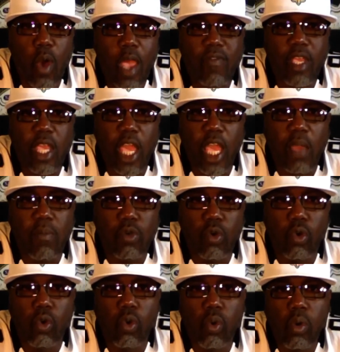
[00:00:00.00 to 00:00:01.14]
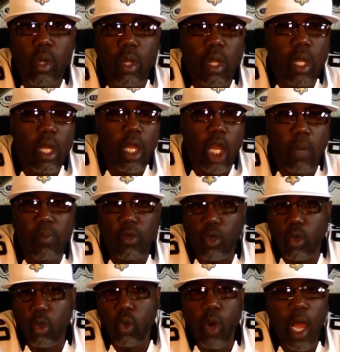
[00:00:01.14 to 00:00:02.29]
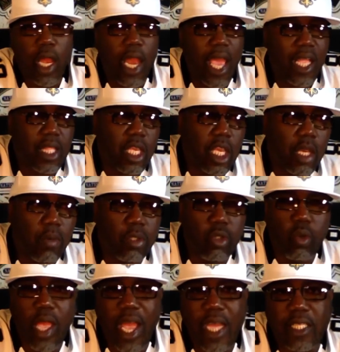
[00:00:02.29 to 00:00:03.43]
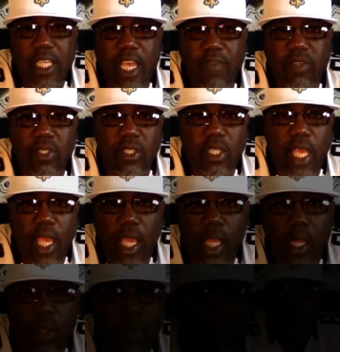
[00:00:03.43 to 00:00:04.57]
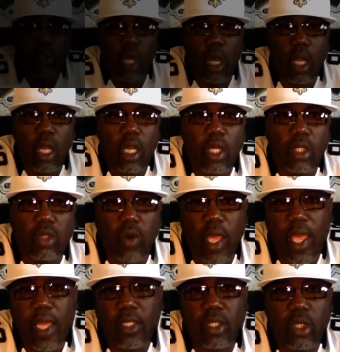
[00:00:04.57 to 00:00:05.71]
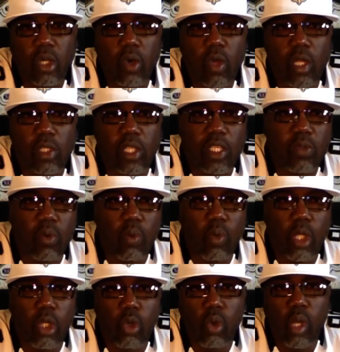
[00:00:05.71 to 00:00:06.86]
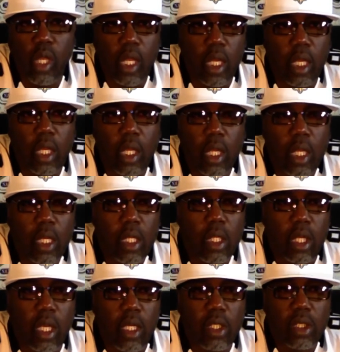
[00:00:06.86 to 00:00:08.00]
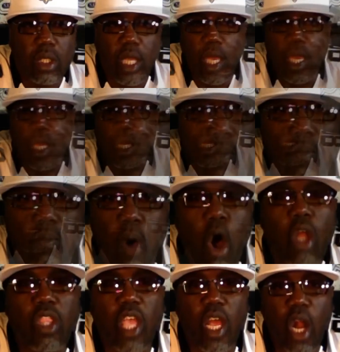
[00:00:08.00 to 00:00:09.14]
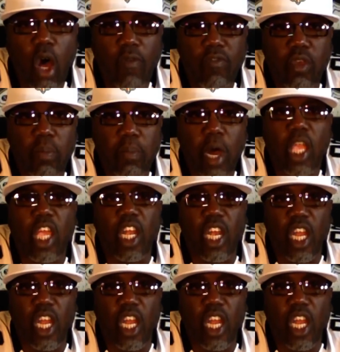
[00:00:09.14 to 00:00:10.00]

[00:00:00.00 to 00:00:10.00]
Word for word: haven't came through, come through. I like to hear what you guys have to say talk a little trash, you know, because that's what we do here. You understand? Mark that off your bucket